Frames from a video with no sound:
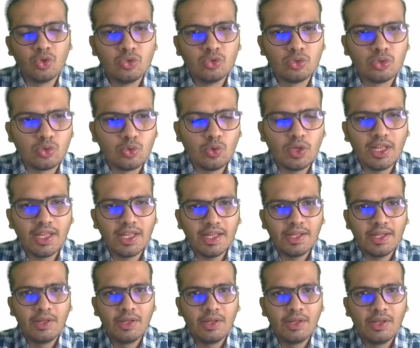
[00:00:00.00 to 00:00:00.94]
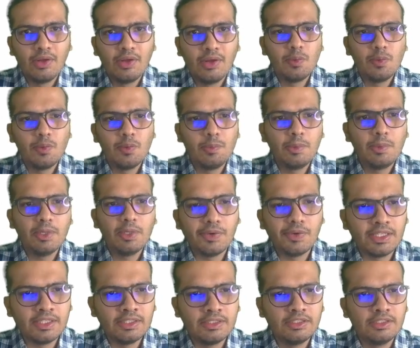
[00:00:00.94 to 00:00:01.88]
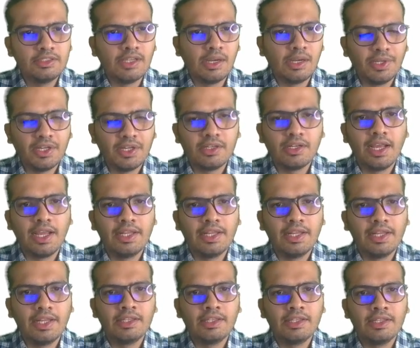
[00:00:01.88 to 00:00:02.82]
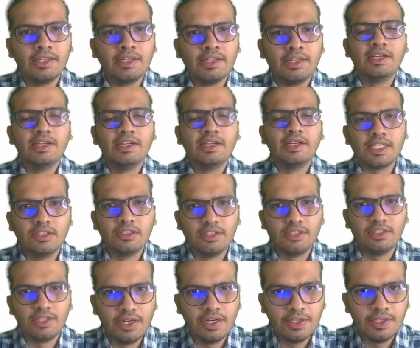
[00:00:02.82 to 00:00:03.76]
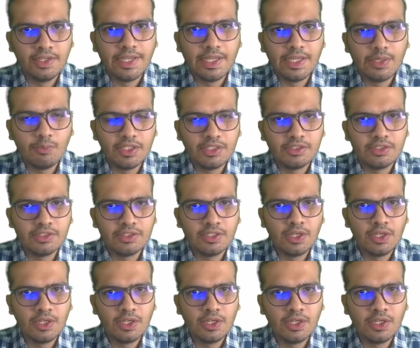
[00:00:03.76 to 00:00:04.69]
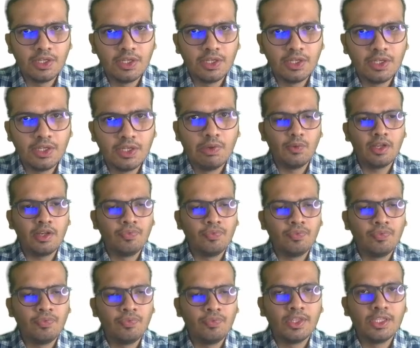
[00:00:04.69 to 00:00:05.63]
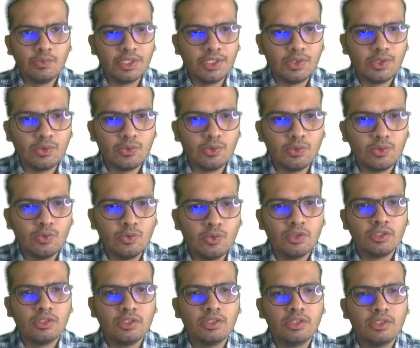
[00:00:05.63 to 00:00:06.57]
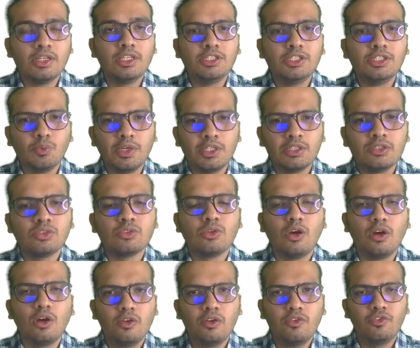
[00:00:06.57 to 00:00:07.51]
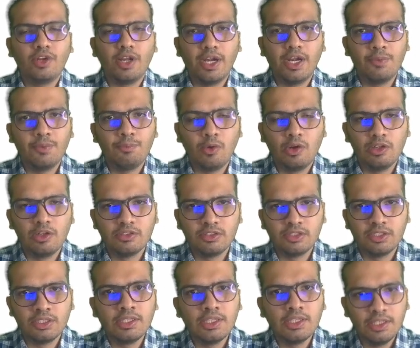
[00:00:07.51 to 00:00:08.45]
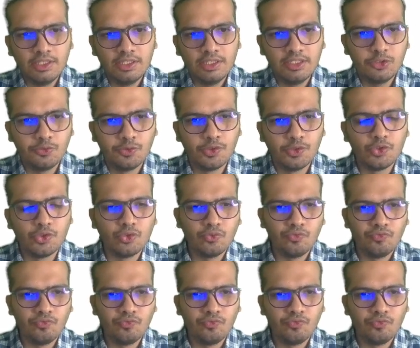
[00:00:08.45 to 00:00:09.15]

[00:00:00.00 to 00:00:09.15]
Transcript: So today we will be covering chapter 9 International Trade, in which we will cover unit 2 the instruments of trade policy in this video.